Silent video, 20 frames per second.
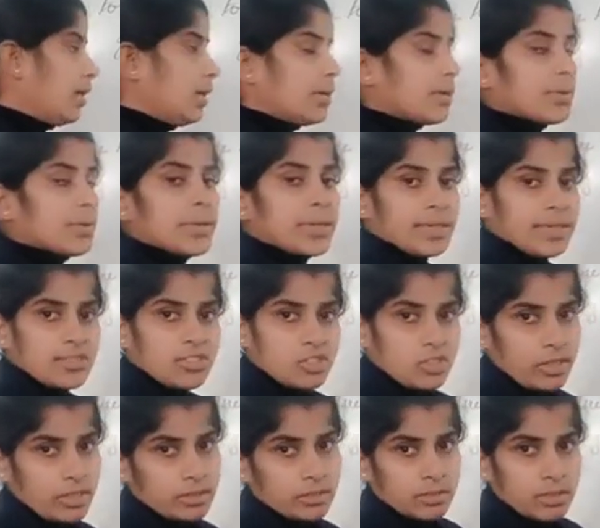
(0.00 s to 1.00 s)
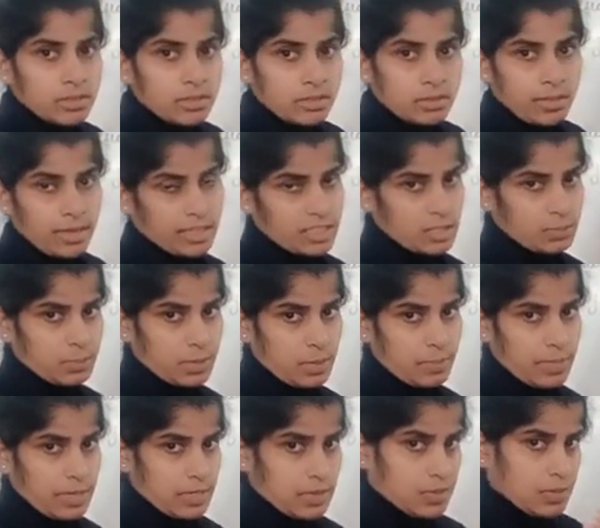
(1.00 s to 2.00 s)
reconstruct this
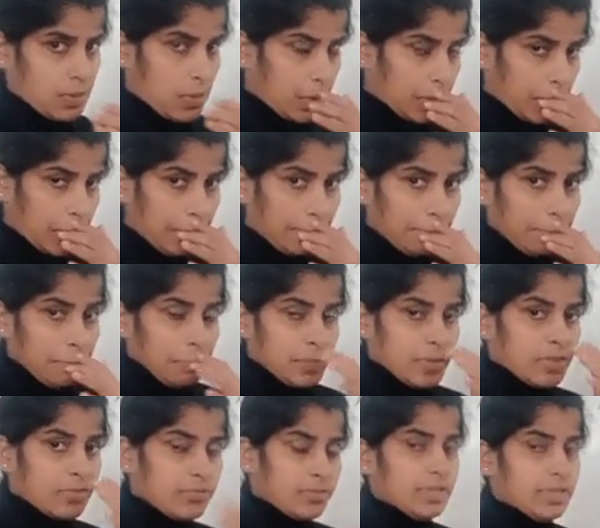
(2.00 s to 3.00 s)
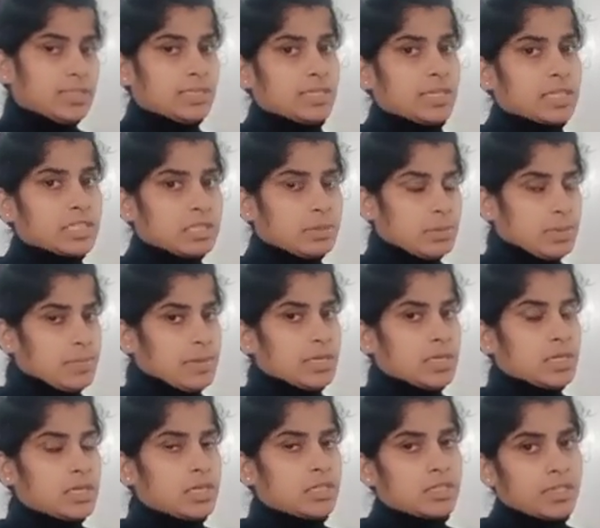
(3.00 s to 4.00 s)
experiment. Okay, the first
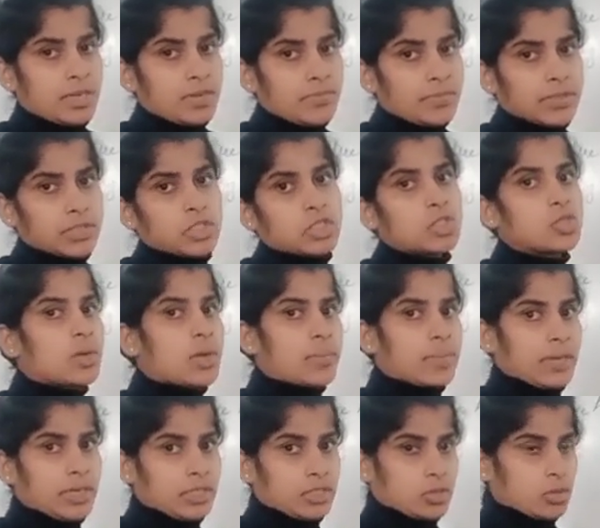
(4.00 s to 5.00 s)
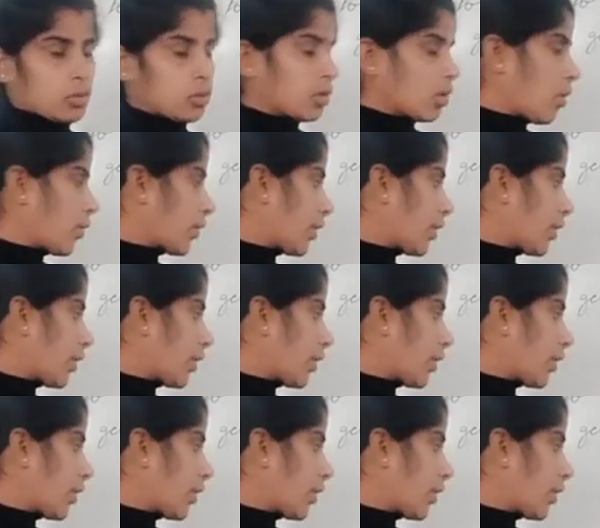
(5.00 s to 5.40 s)
experiment he done with two ebonite rod.